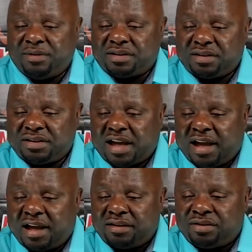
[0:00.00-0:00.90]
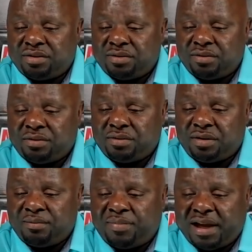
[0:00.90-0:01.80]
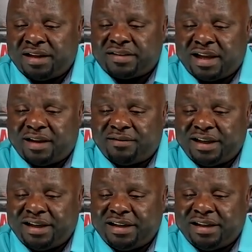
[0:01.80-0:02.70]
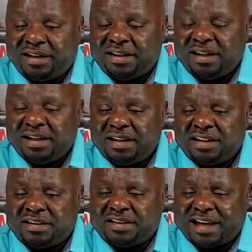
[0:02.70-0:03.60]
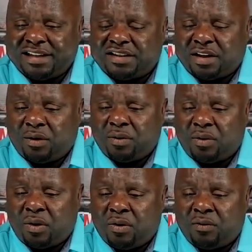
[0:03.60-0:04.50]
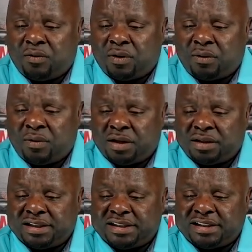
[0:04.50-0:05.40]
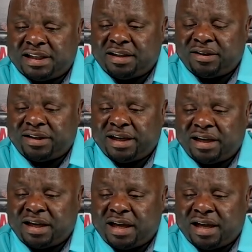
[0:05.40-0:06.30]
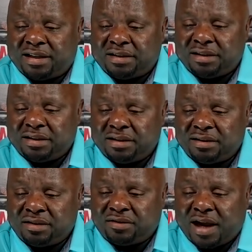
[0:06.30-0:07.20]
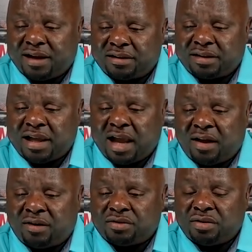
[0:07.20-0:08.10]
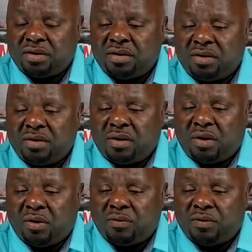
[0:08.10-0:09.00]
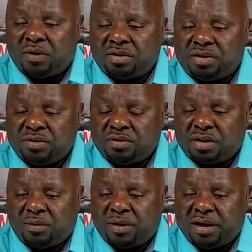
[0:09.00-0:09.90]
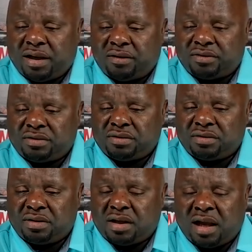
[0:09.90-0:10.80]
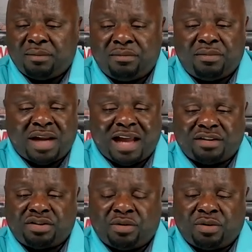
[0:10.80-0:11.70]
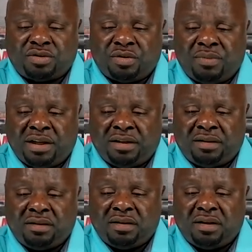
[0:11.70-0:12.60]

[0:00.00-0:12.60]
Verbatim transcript: Mr. Ty, do the banks have any say so over whether a seller can contract the house over to someone else? I'm not sure what you mean.